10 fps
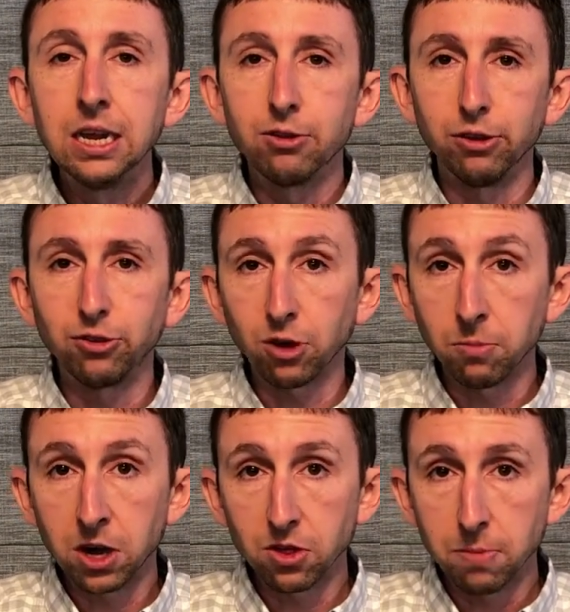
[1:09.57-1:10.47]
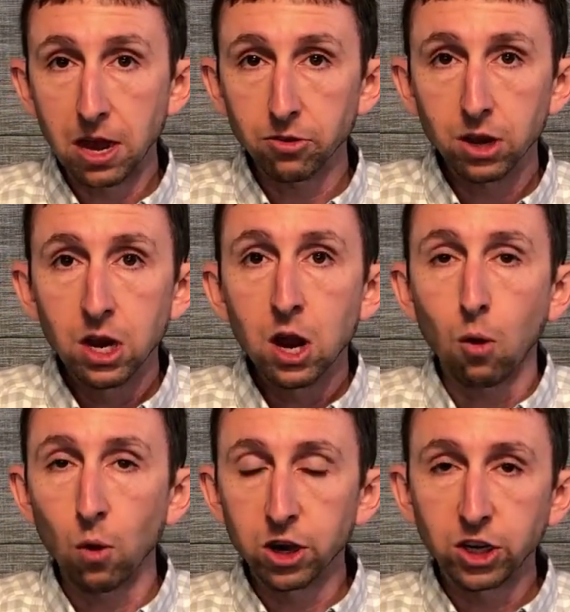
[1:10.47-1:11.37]
the Sermon on the Mount,
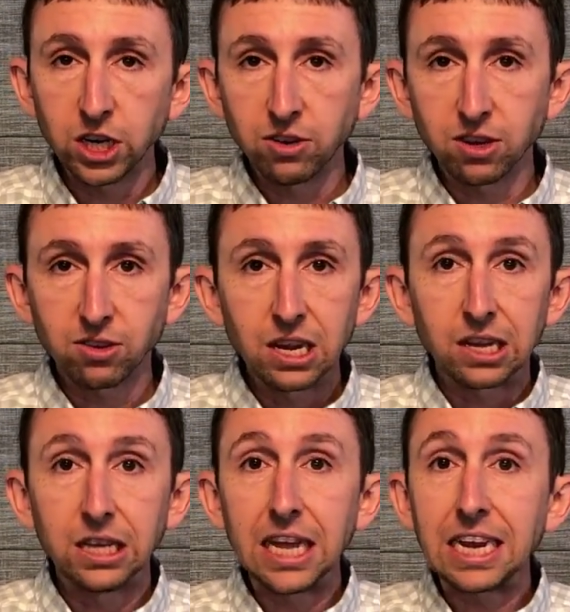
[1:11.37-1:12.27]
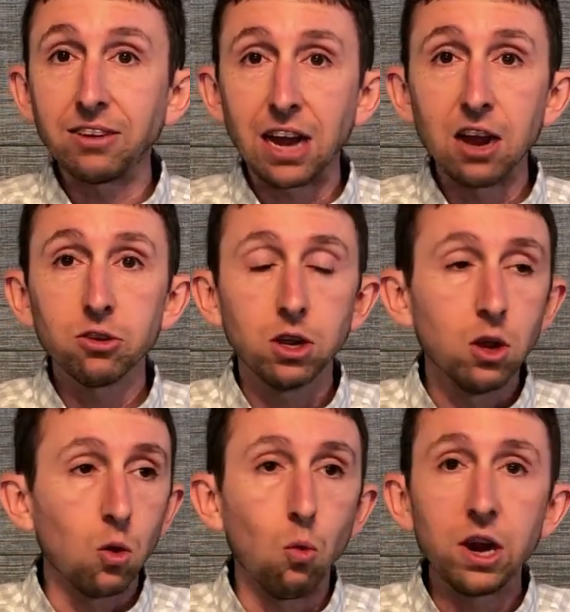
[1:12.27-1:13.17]
where Jesus lays out
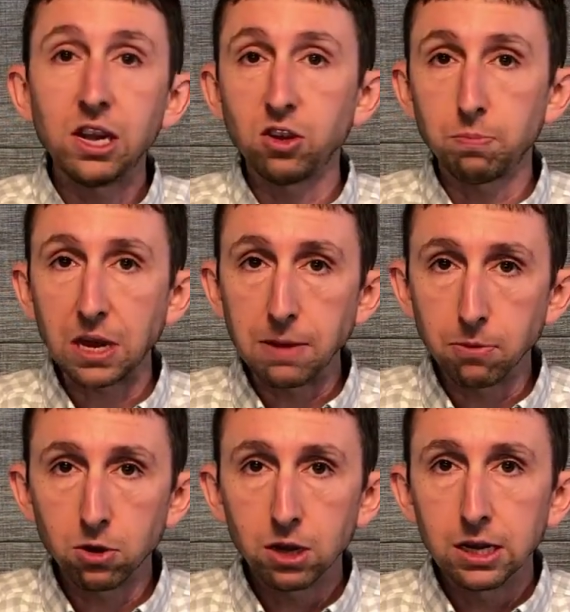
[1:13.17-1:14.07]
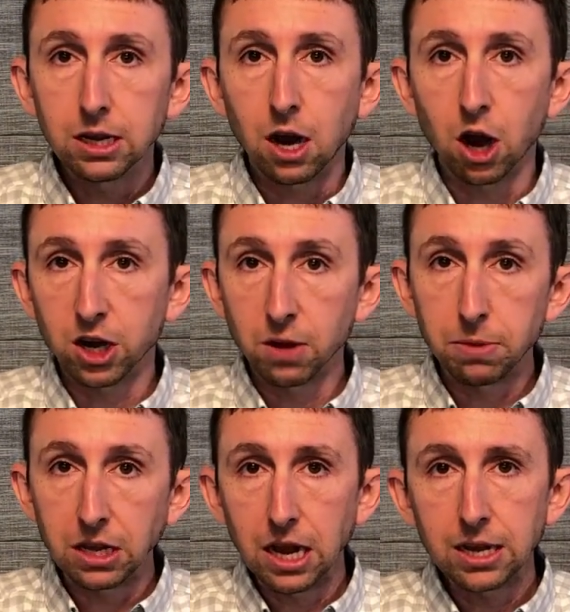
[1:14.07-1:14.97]
what his people are going to
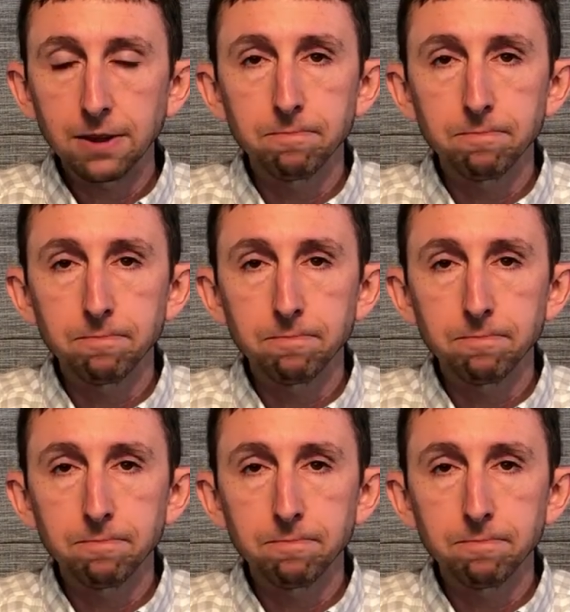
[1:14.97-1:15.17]
be like.